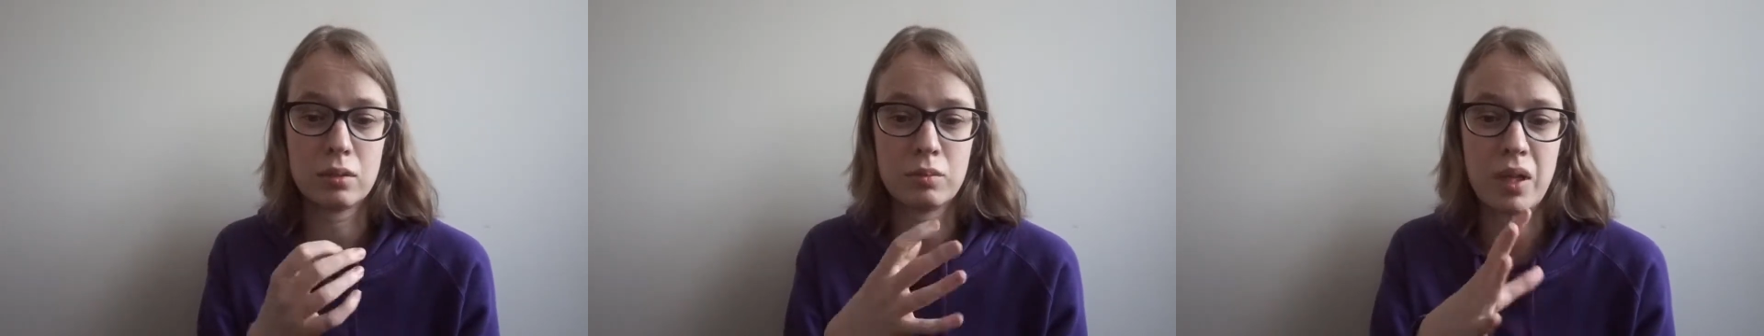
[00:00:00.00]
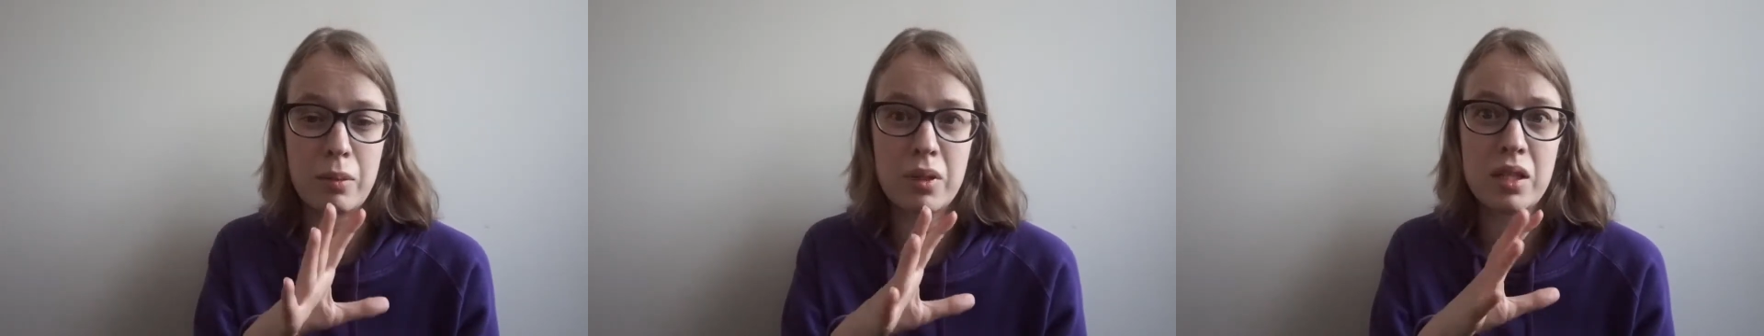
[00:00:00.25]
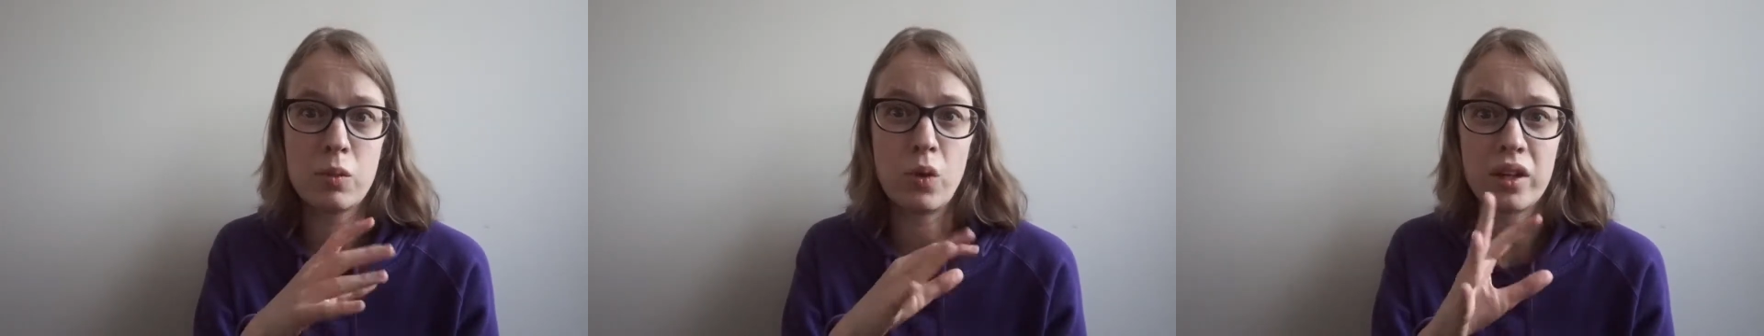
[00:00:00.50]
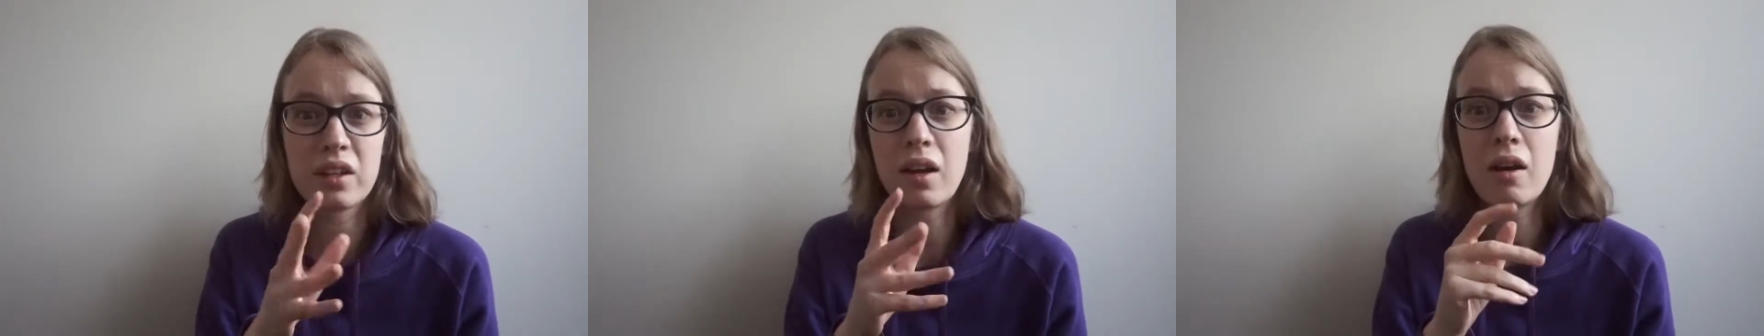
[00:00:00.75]
maybe
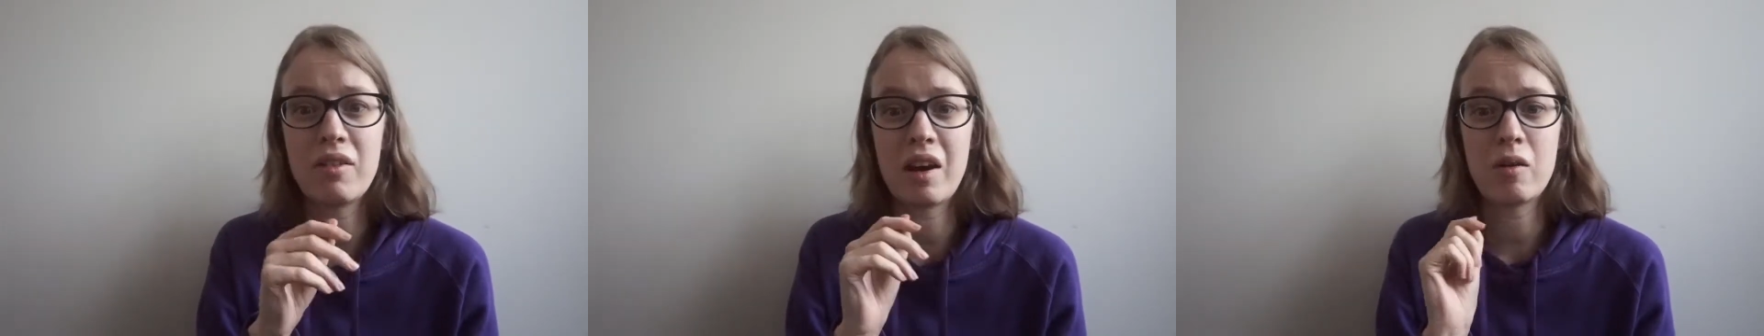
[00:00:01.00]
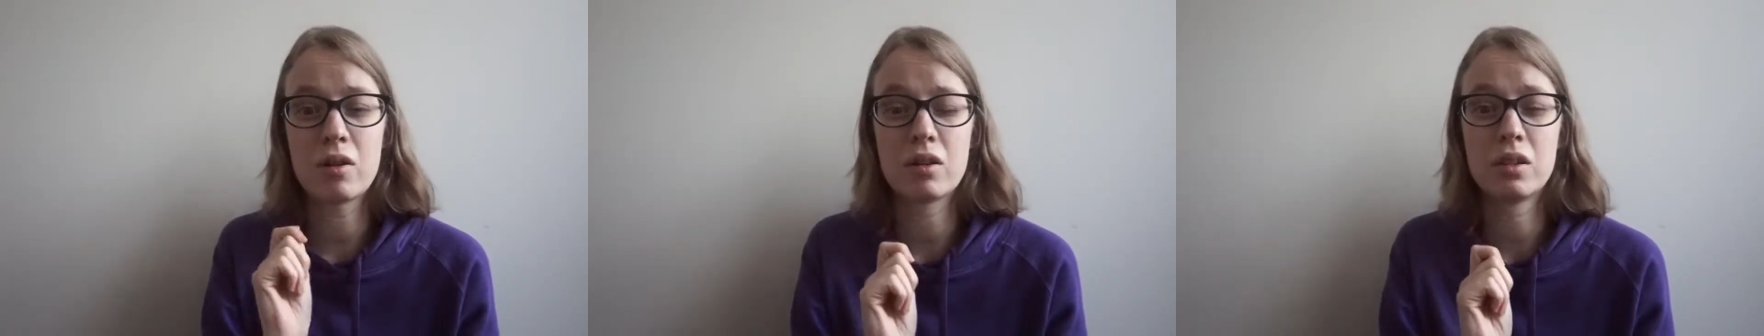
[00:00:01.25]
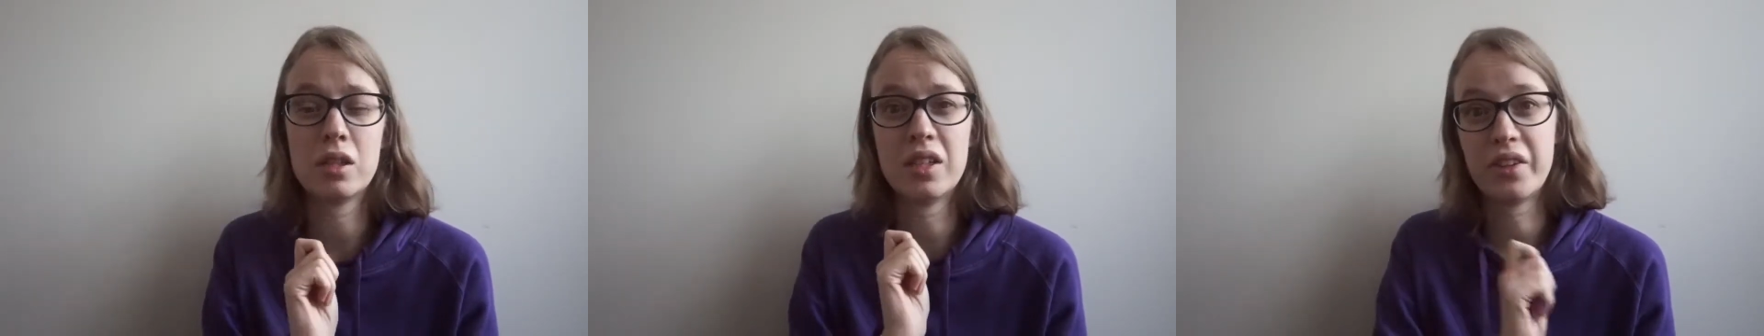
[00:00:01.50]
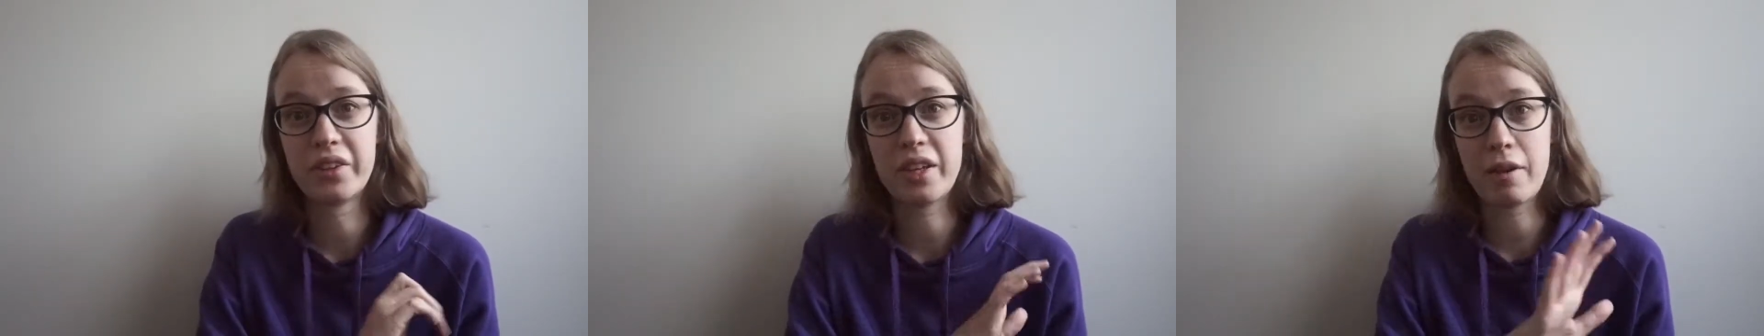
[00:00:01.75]
1.5 hours,
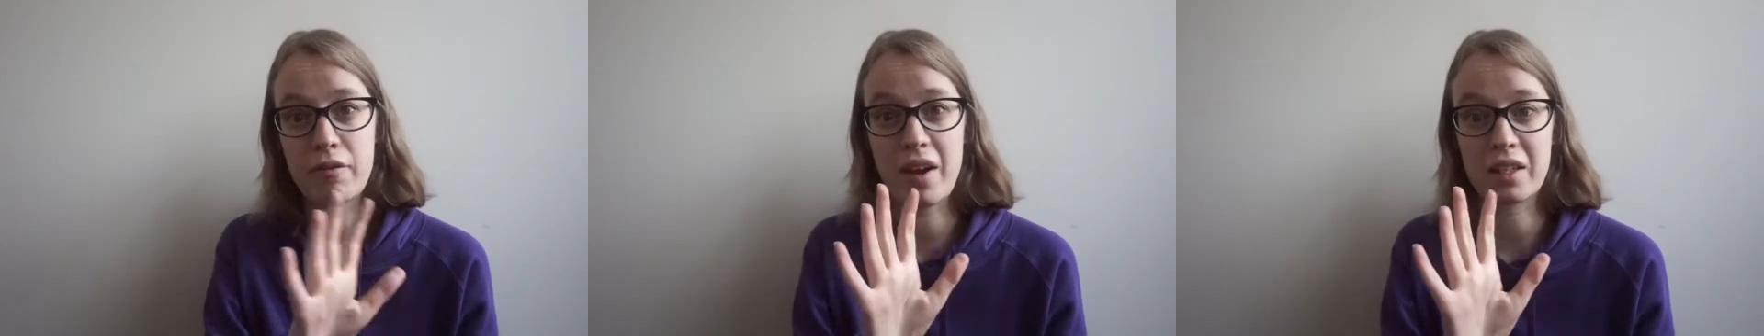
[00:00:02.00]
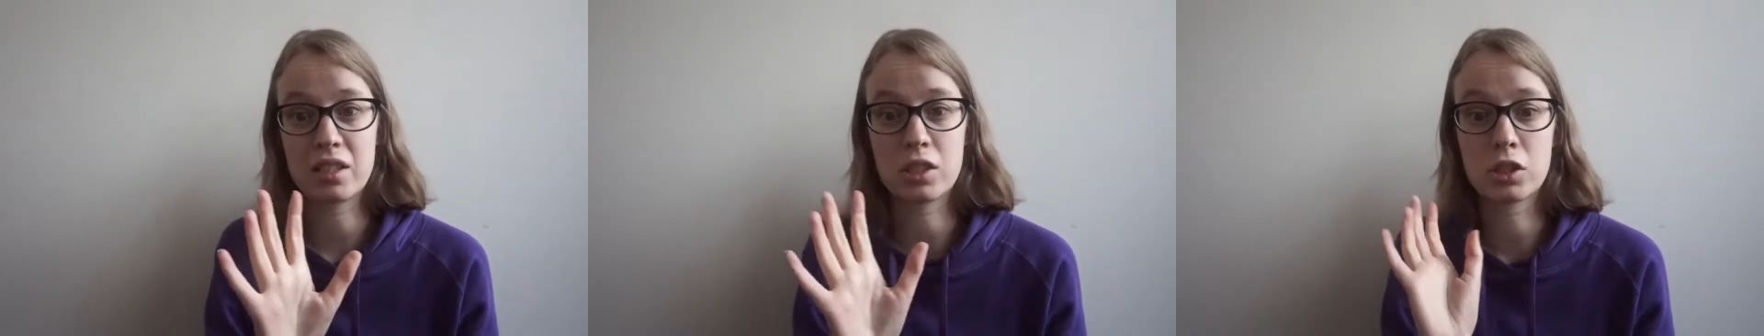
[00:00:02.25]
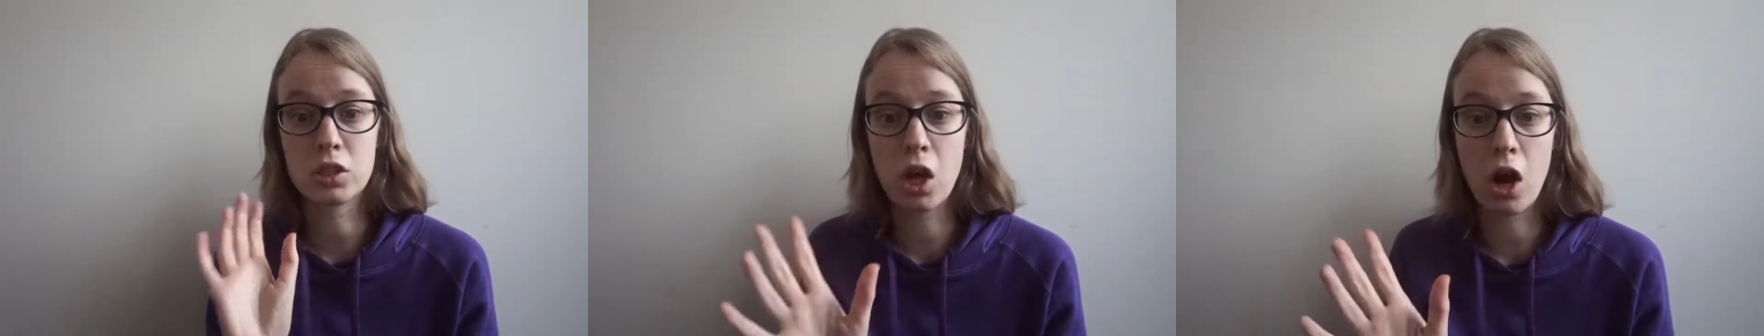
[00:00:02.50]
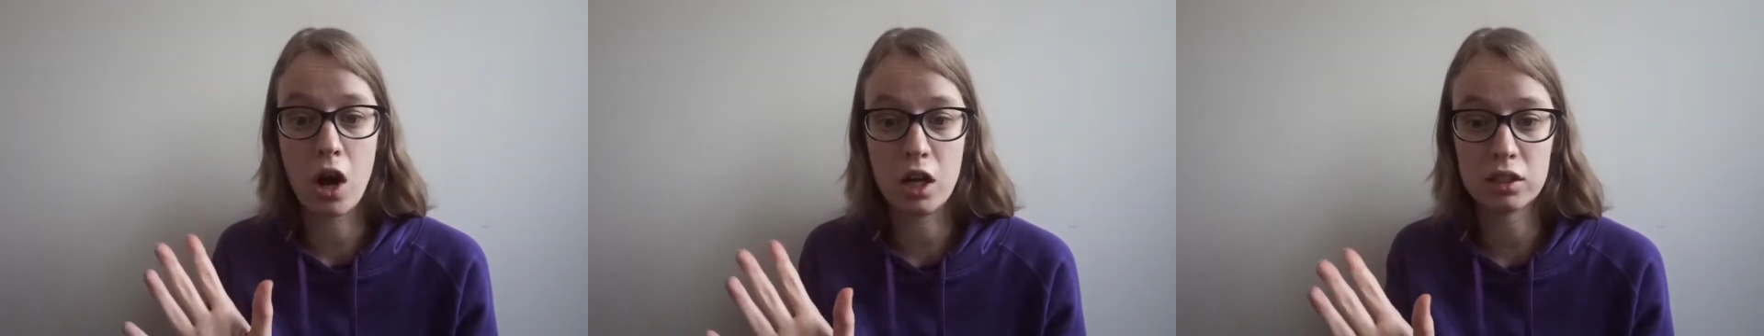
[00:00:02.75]
the effect is
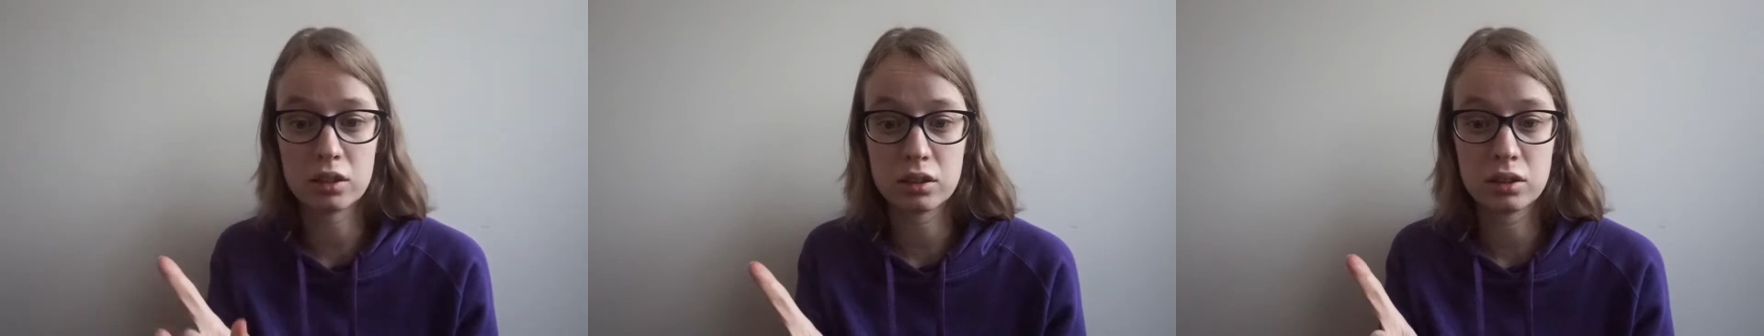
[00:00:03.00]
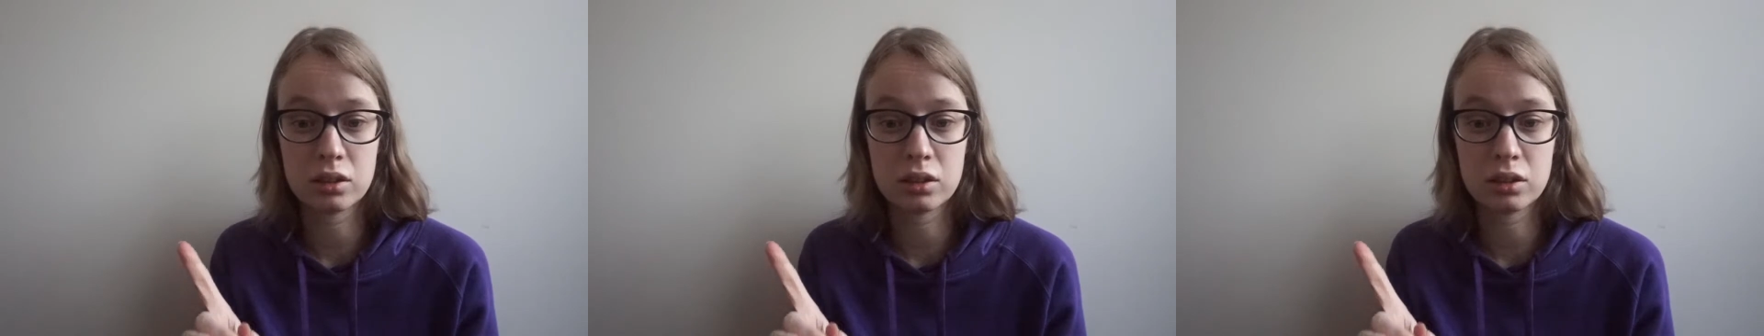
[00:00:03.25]
gone.